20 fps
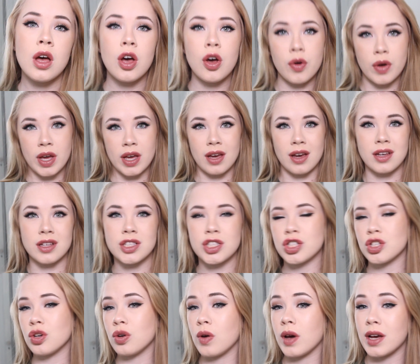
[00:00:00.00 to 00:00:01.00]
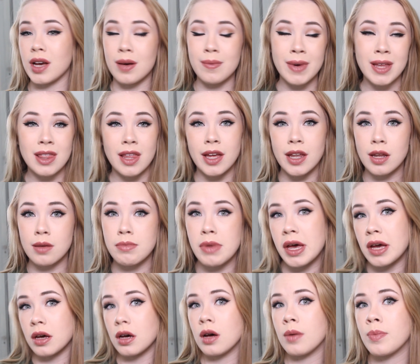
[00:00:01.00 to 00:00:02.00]
Okay guys, so I got my lighting
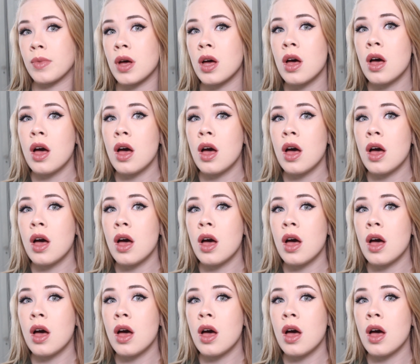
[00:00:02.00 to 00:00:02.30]
back up.